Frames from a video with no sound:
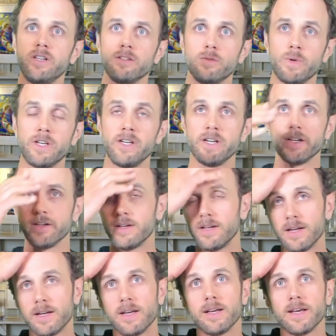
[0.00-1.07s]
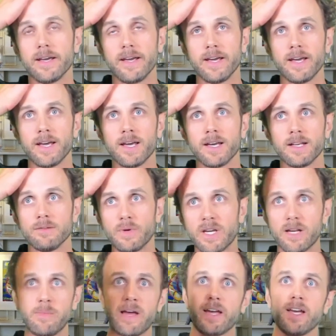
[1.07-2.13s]
and windier. And we
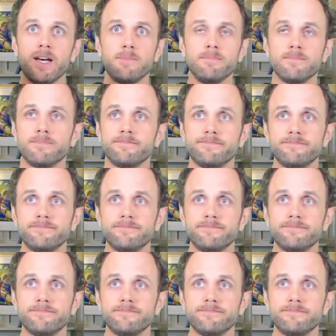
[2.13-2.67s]
get it back up.